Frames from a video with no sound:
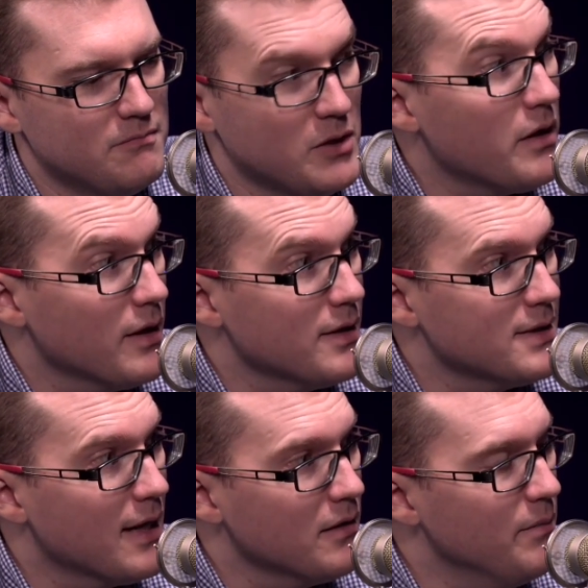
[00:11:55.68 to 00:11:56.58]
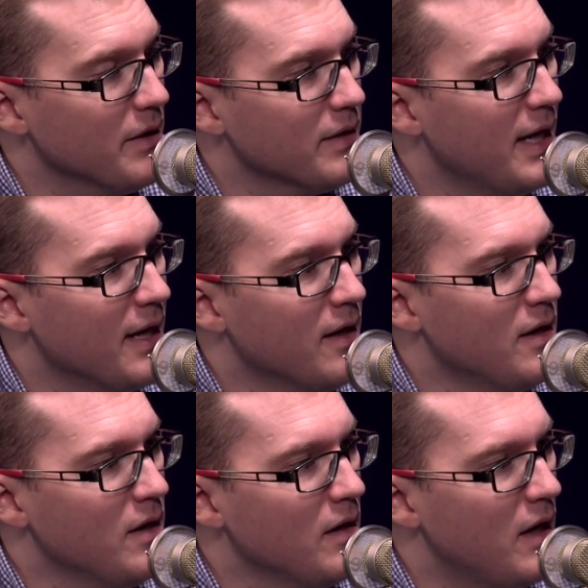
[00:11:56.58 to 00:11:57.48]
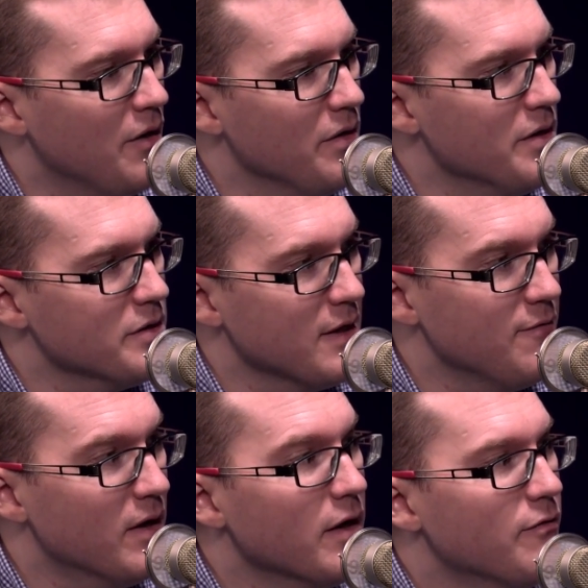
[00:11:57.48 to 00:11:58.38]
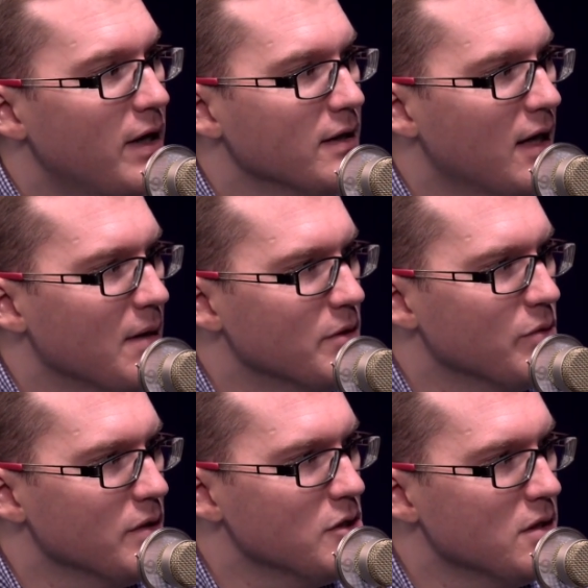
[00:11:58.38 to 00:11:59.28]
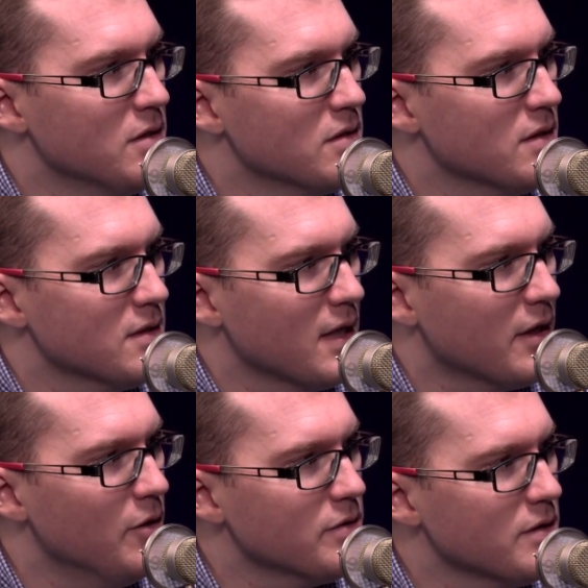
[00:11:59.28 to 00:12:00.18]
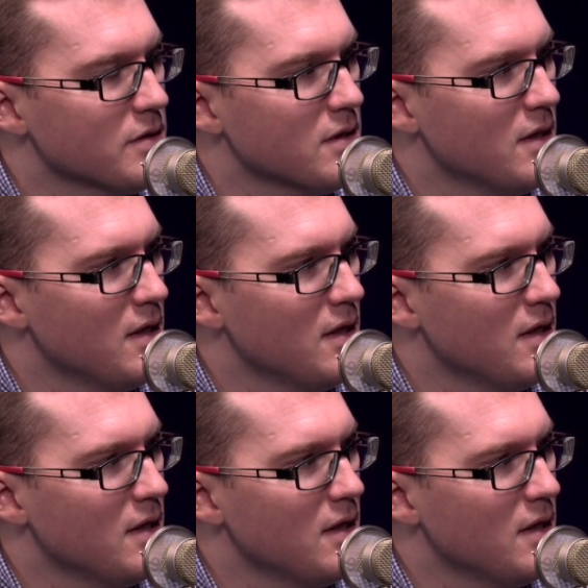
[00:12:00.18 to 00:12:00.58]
talking exactly about that how there is a very fine line between genius and psychosis.